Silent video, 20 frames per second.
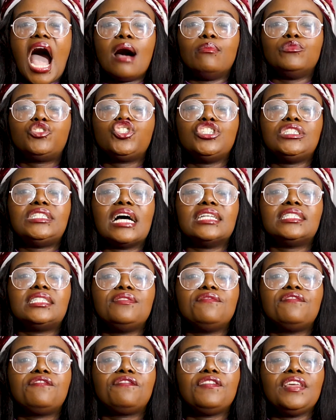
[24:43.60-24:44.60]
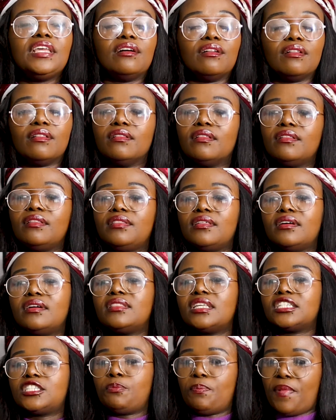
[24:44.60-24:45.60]
she doesn't feel
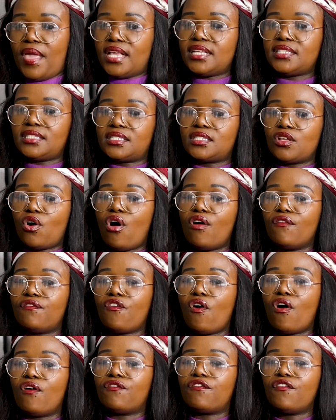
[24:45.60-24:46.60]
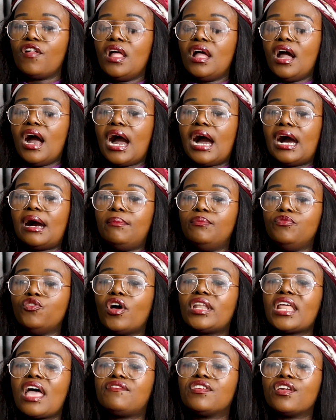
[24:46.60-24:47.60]
the space of
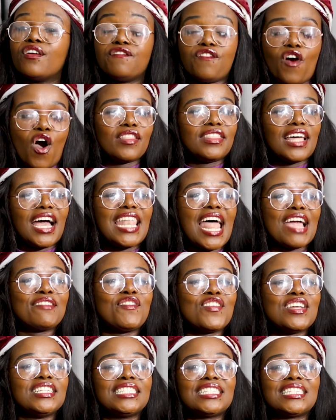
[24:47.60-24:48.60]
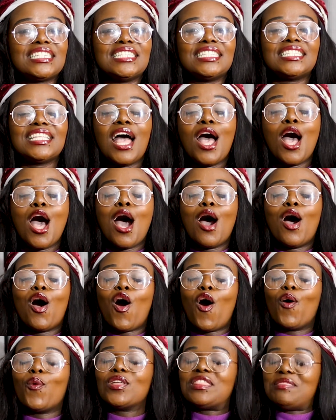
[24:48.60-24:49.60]
not having a father. Like, for instance,
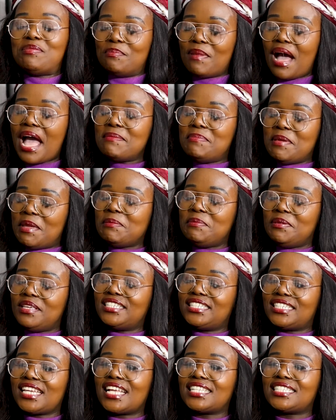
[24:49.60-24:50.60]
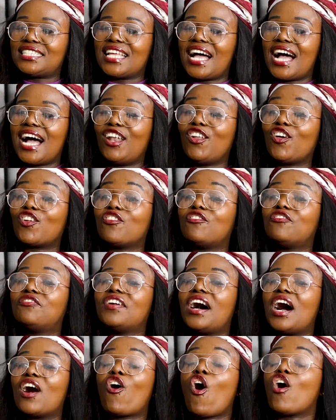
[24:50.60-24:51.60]
with my baby, she has a lot
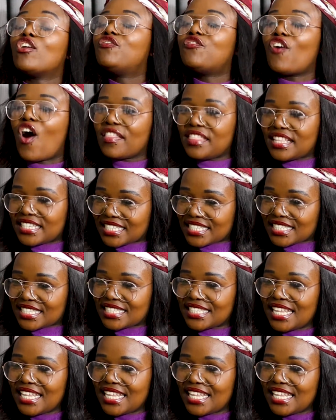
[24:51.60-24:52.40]
of godfathers.